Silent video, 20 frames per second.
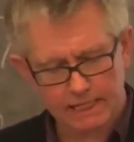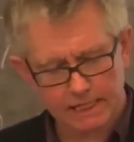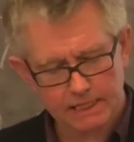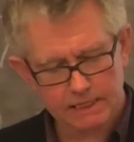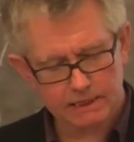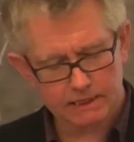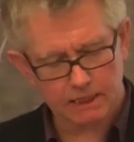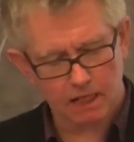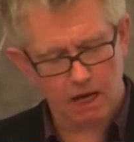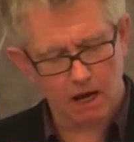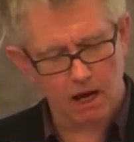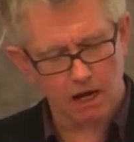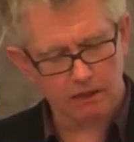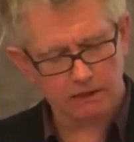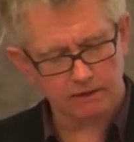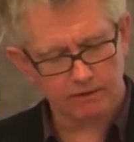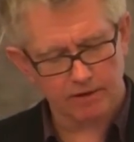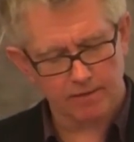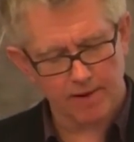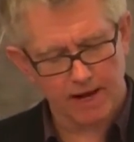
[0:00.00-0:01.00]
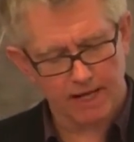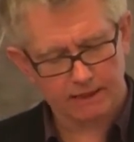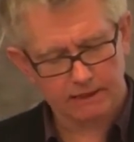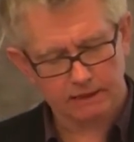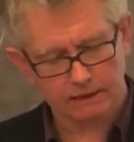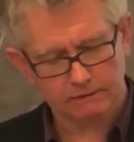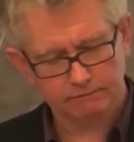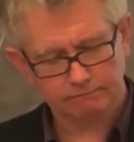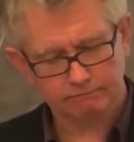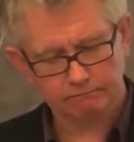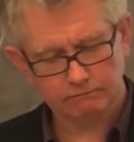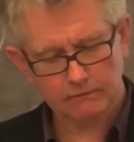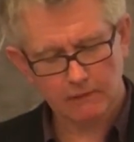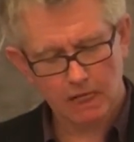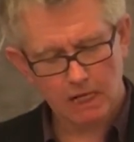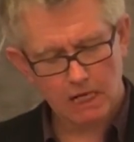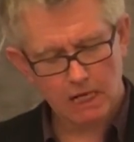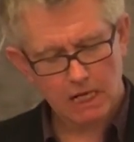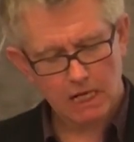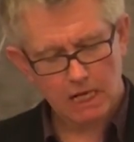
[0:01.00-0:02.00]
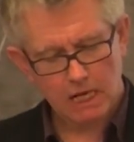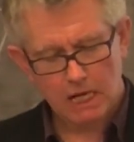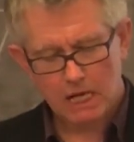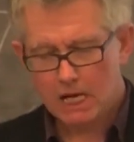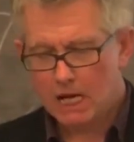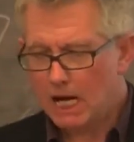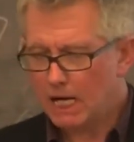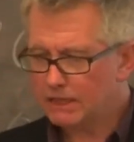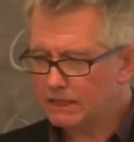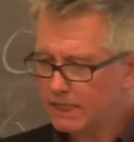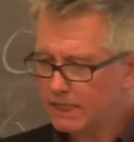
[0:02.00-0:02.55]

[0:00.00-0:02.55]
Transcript: is the heart of the matter. At